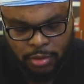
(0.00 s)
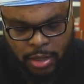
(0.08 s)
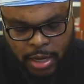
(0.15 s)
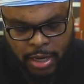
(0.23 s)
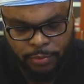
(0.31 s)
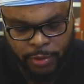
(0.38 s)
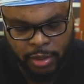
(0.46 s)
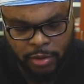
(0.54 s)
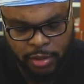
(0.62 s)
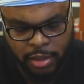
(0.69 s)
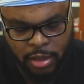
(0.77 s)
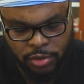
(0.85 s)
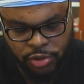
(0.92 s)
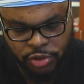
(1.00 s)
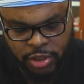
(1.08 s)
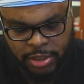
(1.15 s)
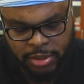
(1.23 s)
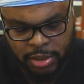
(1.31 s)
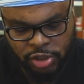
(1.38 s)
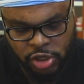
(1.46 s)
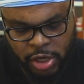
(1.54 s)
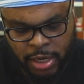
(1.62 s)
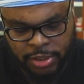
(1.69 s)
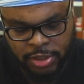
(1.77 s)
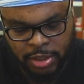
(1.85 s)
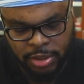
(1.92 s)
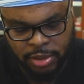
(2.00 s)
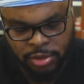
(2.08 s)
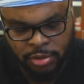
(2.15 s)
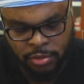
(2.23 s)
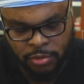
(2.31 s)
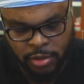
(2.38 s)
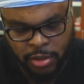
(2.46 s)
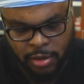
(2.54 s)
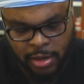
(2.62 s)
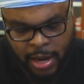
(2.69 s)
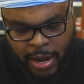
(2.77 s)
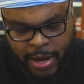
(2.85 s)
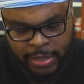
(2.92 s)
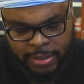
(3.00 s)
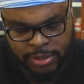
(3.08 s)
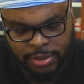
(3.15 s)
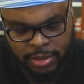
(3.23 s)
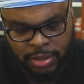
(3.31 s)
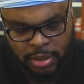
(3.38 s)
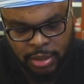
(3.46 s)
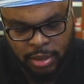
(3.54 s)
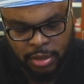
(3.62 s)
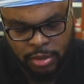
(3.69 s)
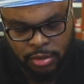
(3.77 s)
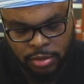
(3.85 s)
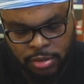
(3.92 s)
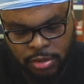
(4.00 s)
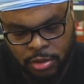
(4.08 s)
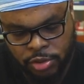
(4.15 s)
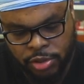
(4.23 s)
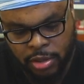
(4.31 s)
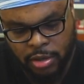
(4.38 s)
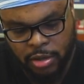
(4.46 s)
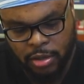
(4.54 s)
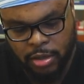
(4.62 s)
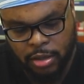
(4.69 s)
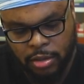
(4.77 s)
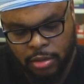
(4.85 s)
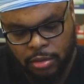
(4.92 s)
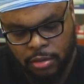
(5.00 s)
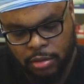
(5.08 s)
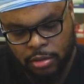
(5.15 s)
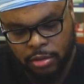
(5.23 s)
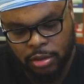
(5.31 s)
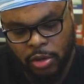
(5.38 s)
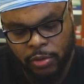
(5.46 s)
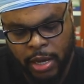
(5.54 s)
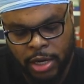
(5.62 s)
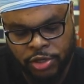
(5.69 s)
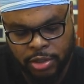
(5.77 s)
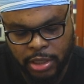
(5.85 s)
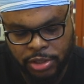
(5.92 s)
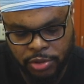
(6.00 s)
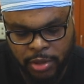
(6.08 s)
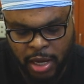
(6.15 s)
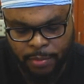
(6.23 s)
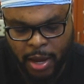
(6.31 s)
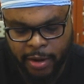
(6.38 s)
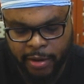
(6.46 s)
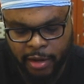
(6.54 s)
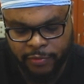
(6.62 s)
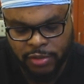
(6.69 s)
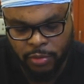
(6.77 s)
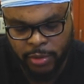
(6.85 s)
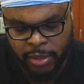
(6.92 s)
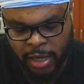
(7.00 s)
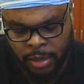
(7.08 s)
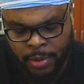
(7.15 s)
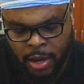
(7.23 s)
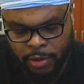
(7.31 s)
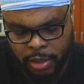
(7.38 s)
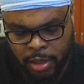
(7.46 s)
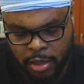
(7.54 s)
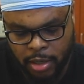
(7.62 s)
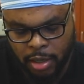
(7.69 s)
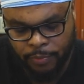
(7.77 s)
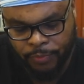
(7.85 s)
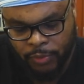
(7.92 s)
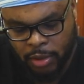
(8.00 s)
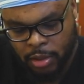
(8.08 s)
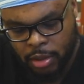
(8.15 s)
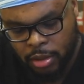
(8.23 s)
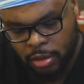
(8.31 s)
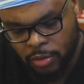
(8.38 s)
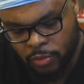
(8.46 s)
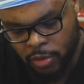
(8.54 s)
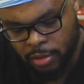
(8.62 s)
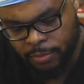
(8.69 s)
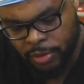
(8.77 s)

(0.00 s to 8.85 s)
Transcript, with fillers: And we're gonna go just adjacent to your last suture location that you came out of. So we came out here, you wanna